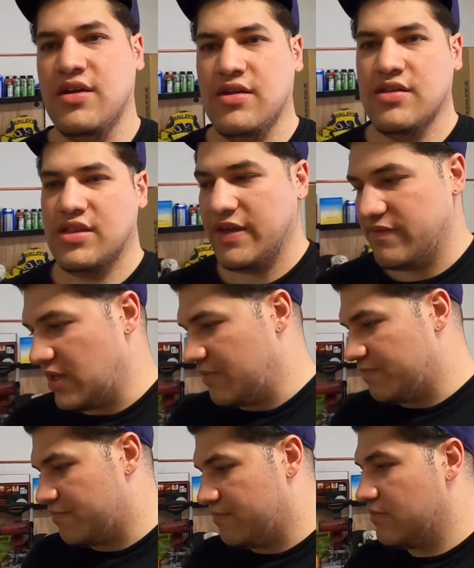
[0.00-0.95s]
saved
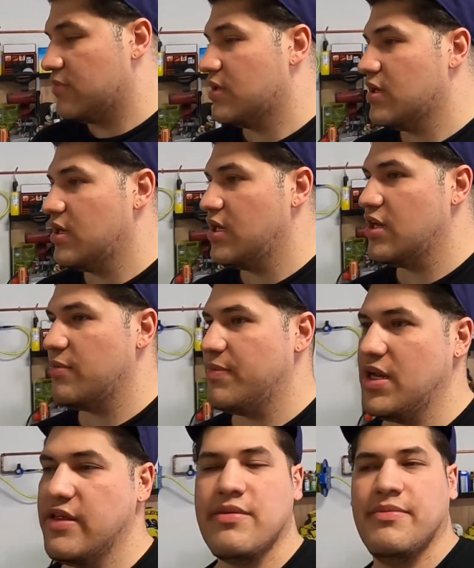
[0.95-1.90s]
up a little
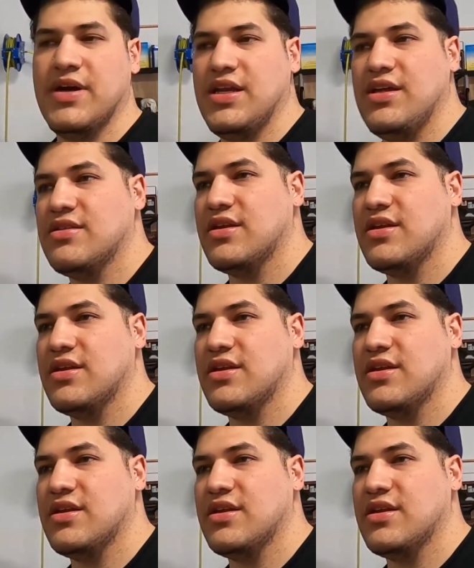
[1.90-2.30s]
bit of the monies,